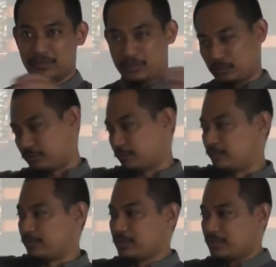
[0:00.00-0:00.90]

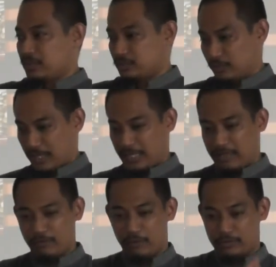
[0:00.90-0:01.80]
So I
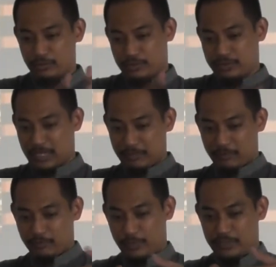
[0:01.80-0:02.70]
have all those type
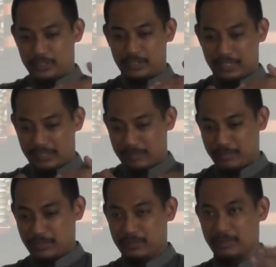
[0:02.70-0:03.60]
of question and table.